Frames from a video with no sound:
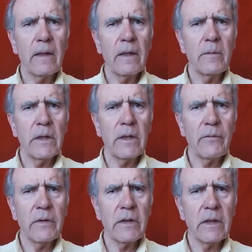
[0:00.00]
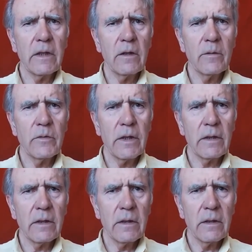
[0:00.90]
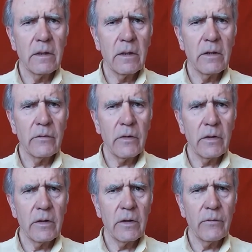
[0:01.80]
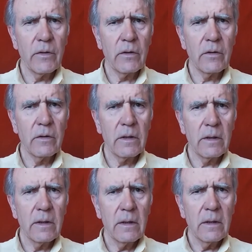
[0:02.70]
A metaphysical object is very difficult,